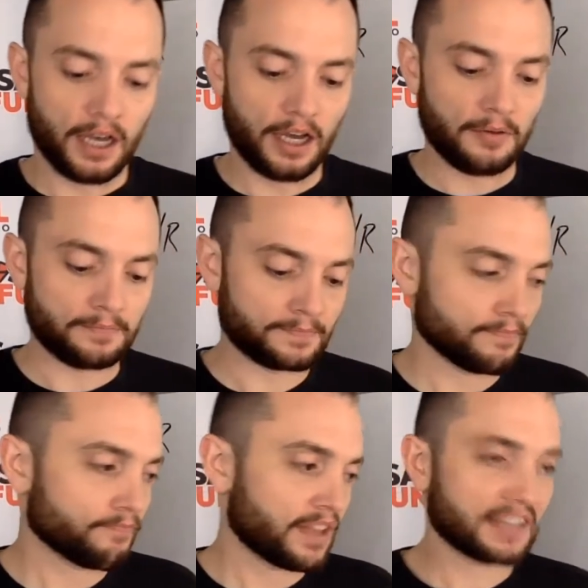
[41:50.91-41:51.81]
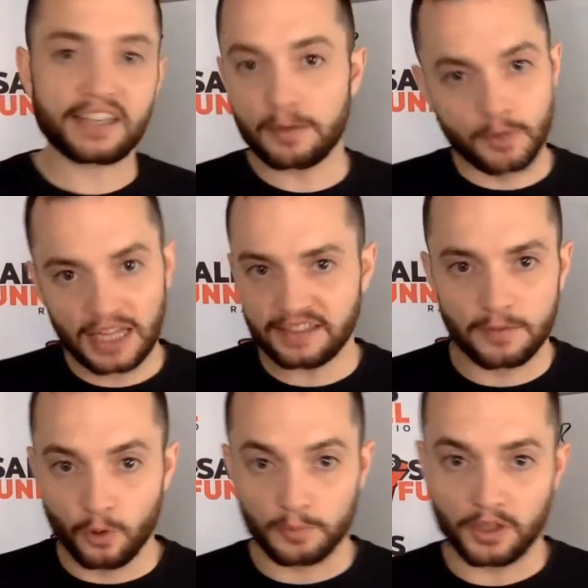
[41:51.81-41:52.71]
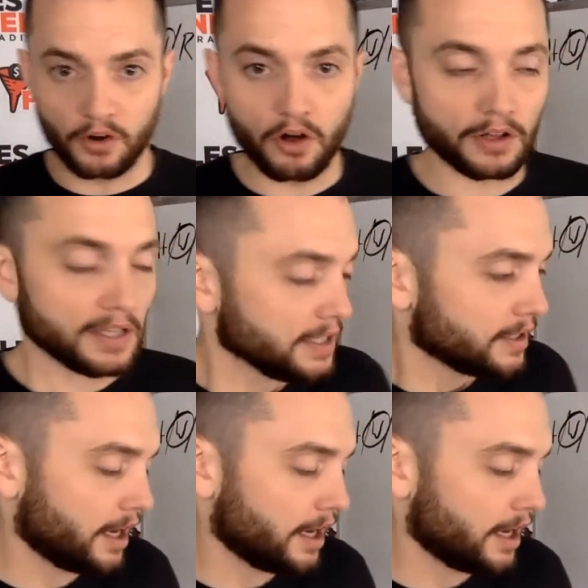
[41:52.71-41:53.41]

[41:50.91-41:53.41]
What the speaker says: That's not abnormal at all.